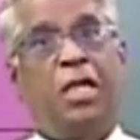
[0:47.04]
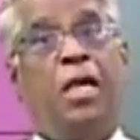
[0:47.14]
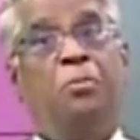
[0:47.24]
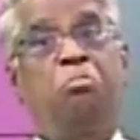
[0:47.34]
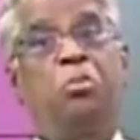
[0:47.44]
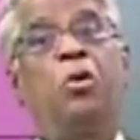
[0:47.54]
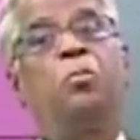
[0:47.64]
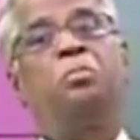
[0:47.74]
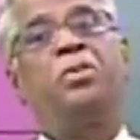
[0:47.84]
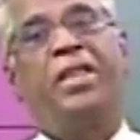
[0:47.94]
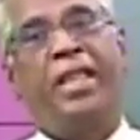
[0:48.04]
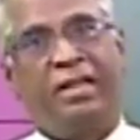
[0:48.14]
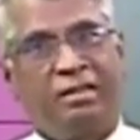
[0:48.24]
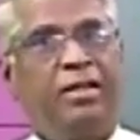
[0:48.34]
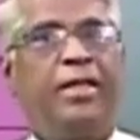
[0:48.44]

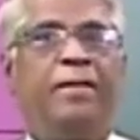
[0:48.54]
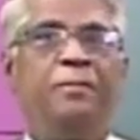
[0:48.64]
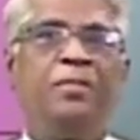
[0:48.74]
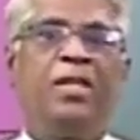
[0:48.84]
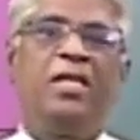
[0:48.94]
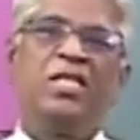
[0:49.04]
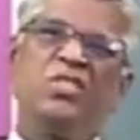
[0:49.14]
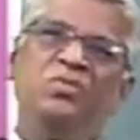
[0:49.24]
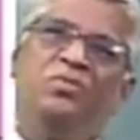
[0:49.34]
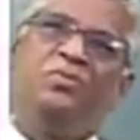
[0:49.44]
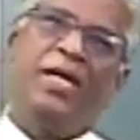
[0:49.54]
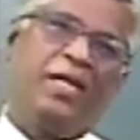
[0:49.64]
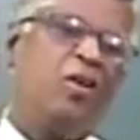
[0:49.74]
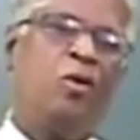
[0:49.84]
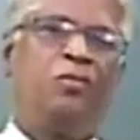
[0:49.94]
appropriately is
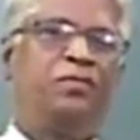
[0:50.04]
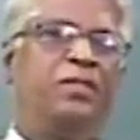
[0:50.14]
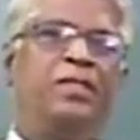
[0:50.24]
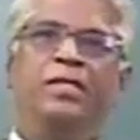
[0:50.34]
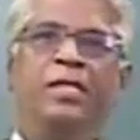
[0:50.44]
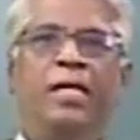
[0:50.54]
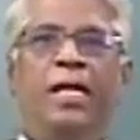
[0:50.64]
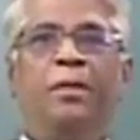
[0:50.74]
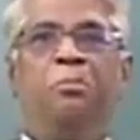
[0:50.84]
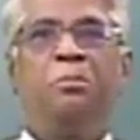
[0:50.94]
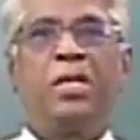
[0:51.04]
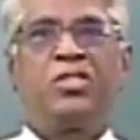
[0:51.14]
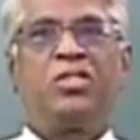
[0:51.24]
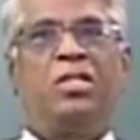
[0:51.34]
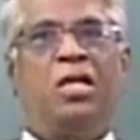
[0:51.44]
very often a
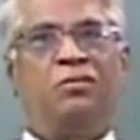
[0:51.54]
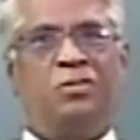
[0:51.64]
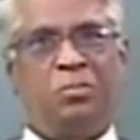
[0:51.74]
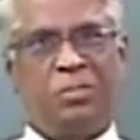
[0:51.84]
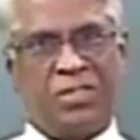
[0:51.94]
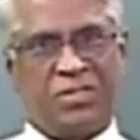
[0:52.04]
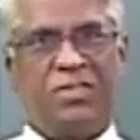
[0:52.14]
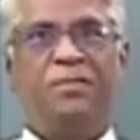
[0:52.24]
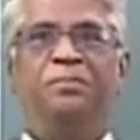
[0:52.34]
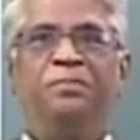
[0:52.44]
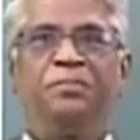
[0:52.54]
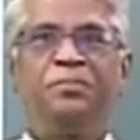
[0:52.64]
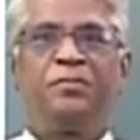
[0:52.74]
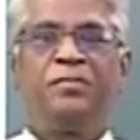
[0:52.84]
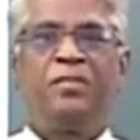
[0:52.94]
much loved person.
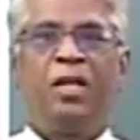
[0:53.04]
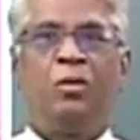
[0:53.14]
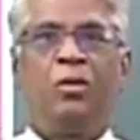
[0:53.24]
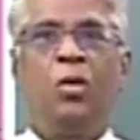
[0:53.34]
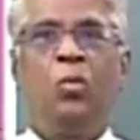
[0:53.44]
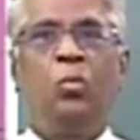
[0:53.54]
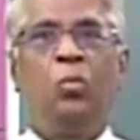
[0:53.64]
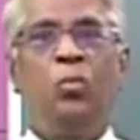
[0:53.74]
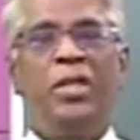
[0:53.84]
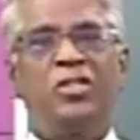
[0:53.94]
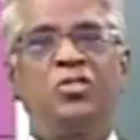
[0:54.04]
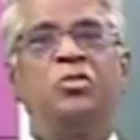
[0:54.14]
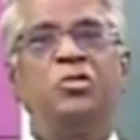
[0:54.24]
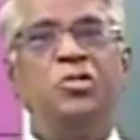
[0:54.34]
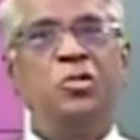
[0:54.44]
Now, we
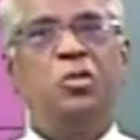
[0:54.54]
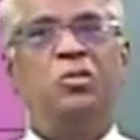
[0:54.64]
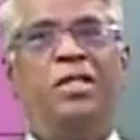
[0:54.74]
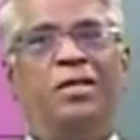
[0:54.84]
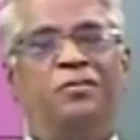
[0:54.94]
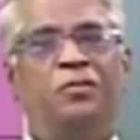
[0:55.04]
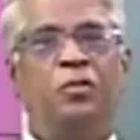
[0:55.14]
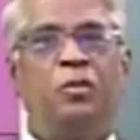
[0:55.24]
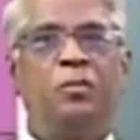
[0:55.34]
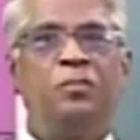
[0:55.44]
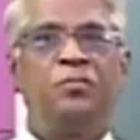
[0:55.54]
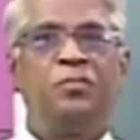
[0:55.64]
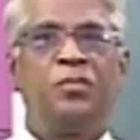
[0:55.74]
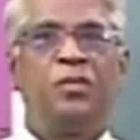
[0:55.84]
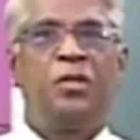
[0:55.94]
should know therefore
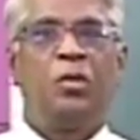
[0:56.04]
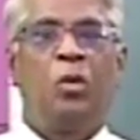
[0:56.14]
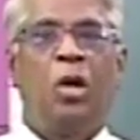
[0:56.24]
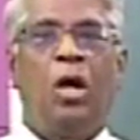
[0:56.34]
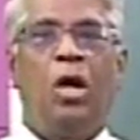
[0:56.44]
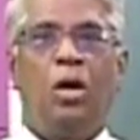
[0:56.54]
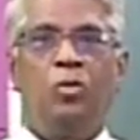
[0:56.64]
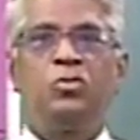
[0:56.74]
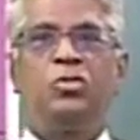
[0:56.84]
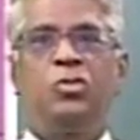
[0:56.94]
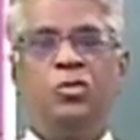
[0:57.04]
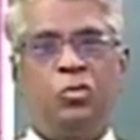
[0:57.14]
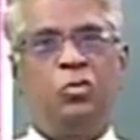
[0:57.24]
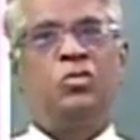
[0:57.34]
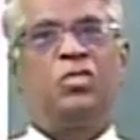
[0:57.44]
how to
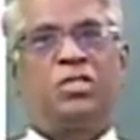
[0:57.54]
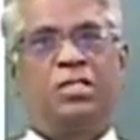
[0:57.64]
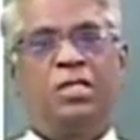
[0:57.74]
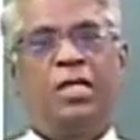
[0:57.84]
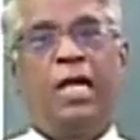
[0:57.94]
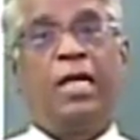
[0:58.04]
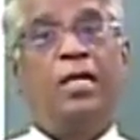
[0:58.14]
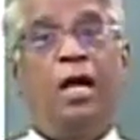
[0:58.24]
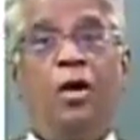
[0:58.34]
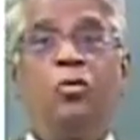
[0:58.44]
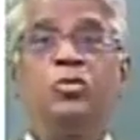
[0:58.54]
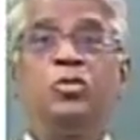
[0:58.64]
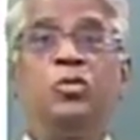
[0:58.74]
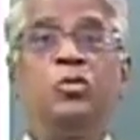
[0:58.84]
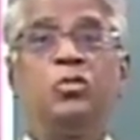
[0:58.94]
use
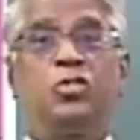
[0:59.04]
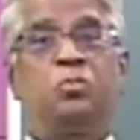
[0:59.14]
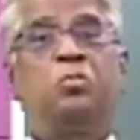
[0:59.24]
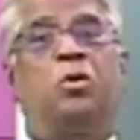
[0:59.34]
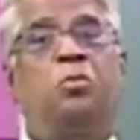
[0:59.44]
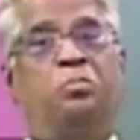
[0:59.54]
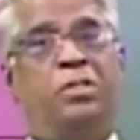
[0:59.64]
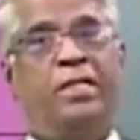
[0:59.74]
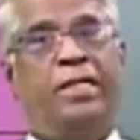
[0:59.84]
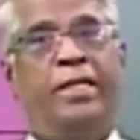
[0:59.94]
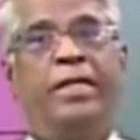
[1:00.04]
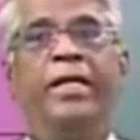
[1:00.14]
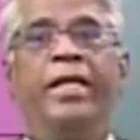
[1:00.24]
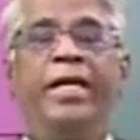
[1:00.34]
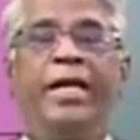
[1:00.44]
properly
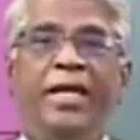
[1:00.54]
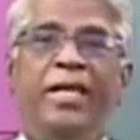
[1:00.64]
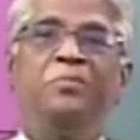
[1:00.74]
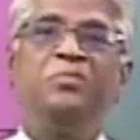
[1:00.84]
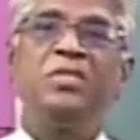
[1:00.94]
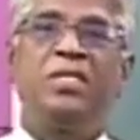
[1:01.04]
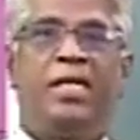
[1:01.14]
idioms